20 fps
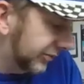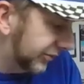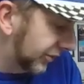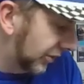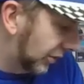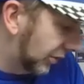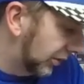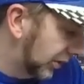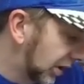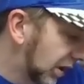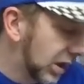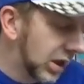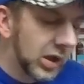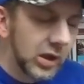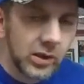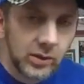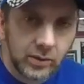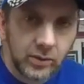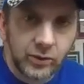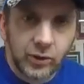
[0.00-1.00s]
So
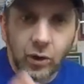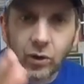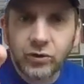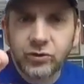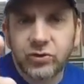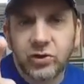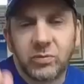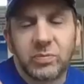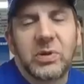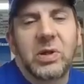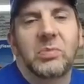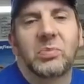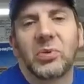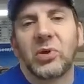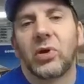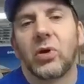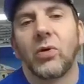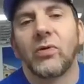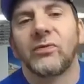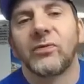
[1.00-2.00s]
those are the people
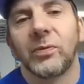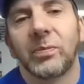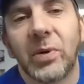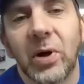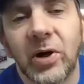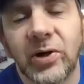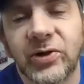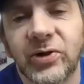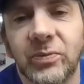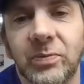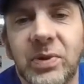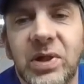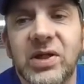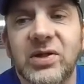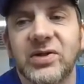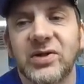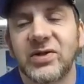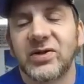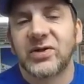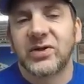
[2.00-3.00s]
that go for parts and
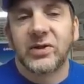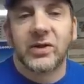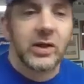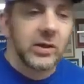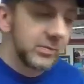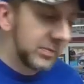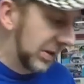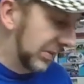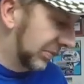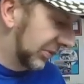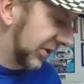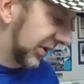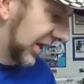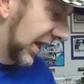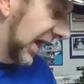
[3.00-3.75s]
pieces. People that